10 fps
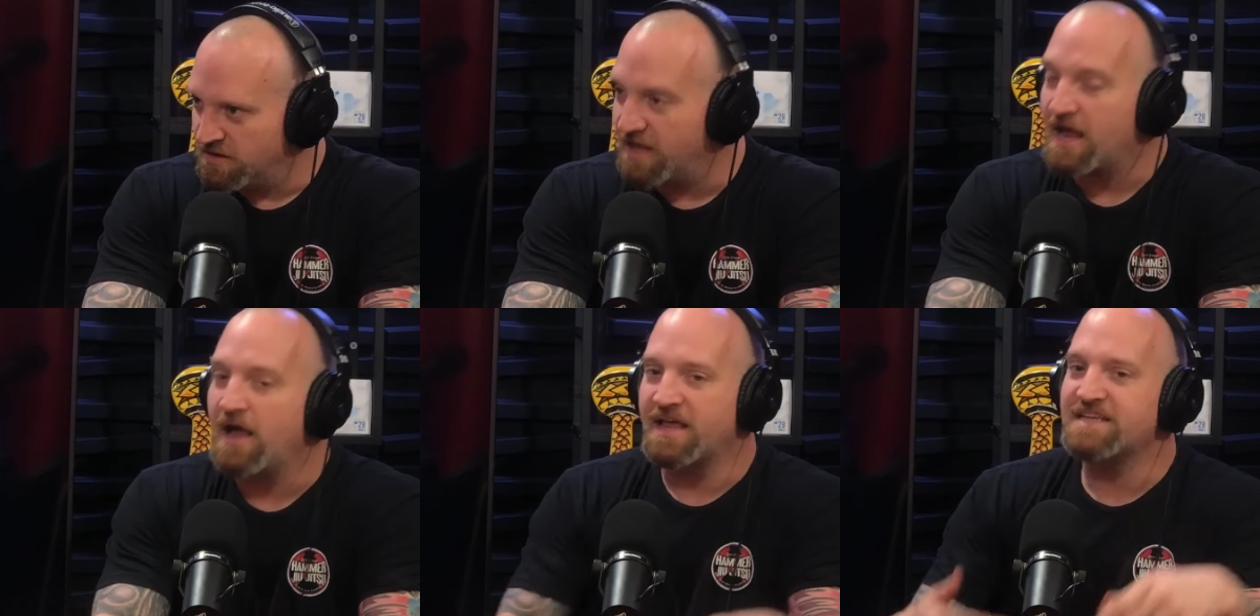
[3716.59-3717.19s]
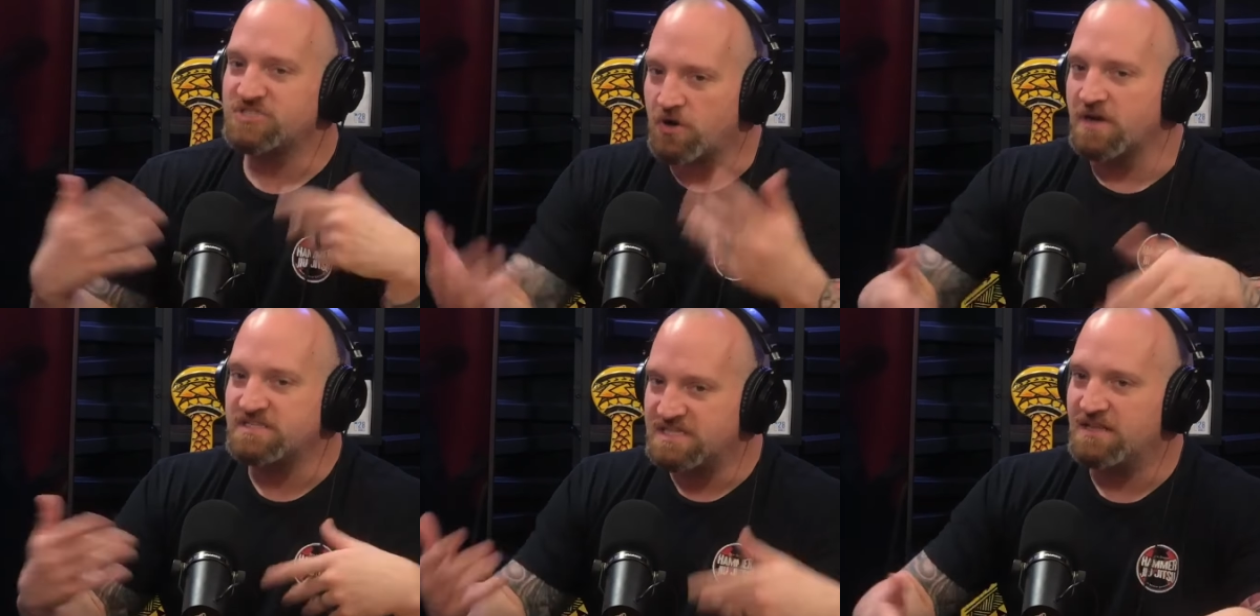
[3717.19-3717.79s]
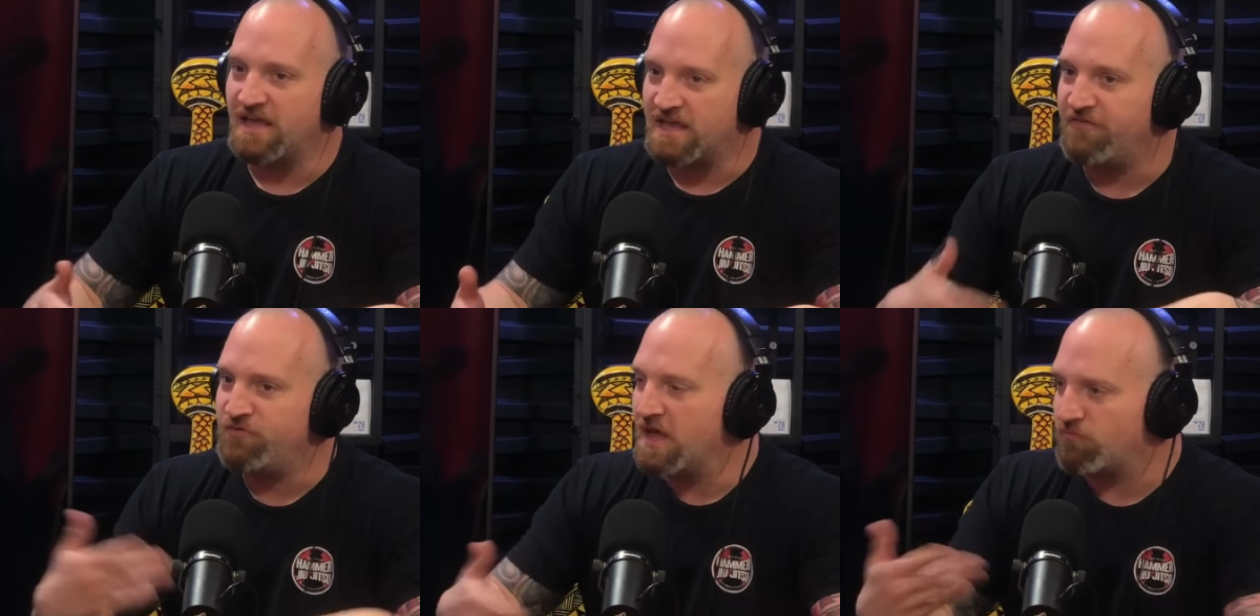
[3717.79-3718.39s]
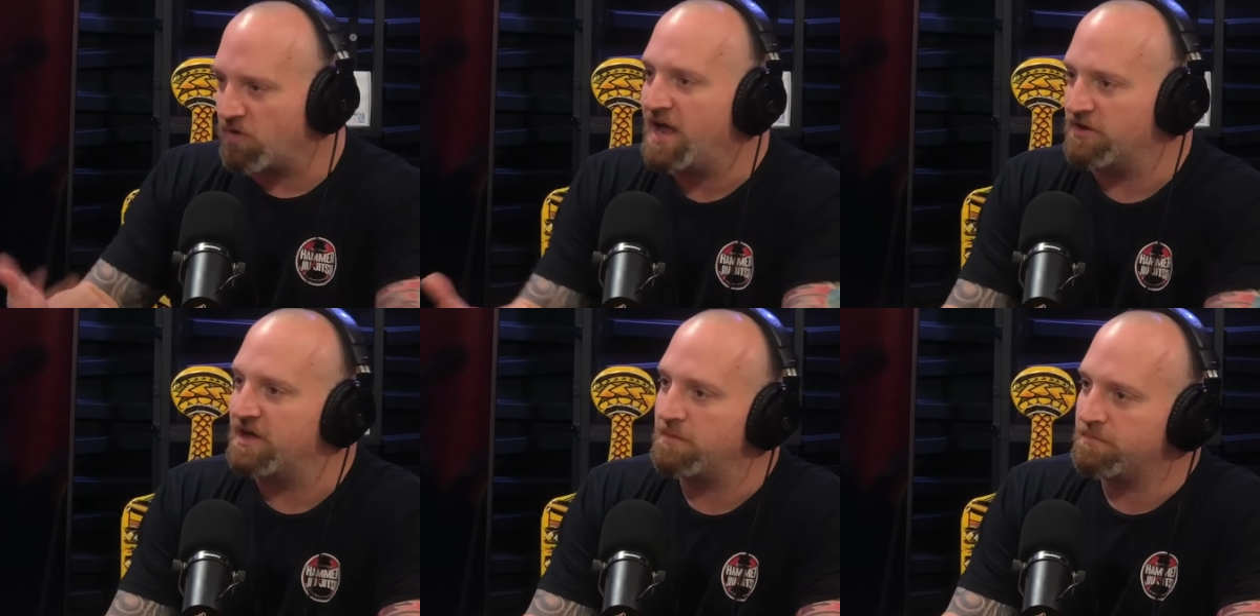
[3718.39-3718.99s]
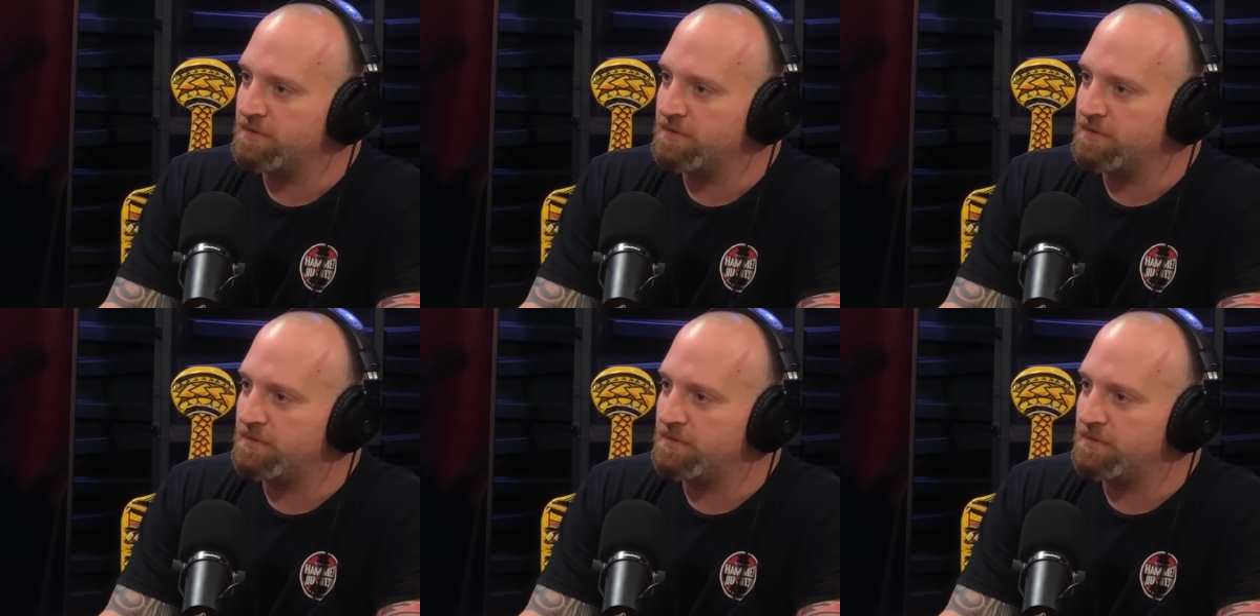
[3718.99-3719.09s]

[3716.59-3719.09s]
Like, I guess he's trying to see like if you get riled up.